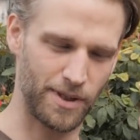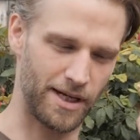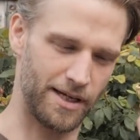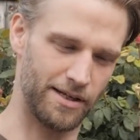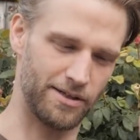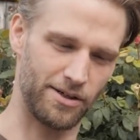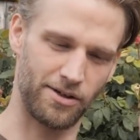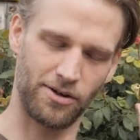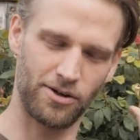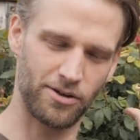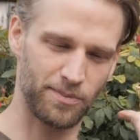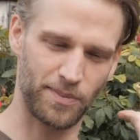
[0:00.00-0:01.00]
and on
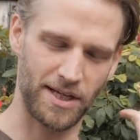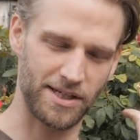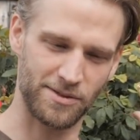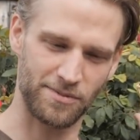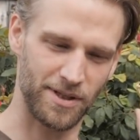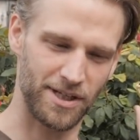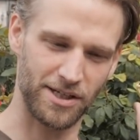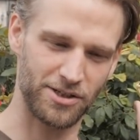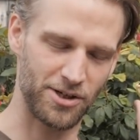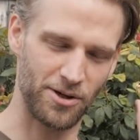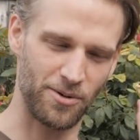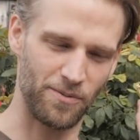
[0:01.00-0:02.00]
all the places where they
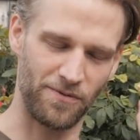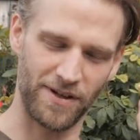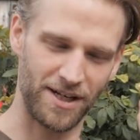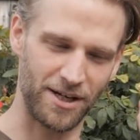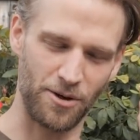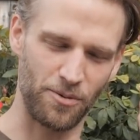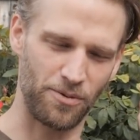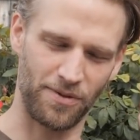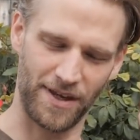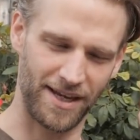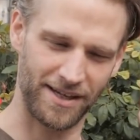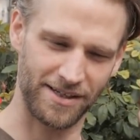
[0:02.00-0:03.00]
show video
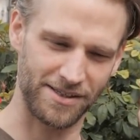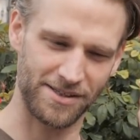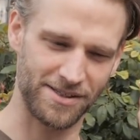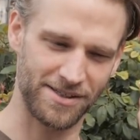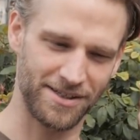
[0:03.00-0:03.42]
things.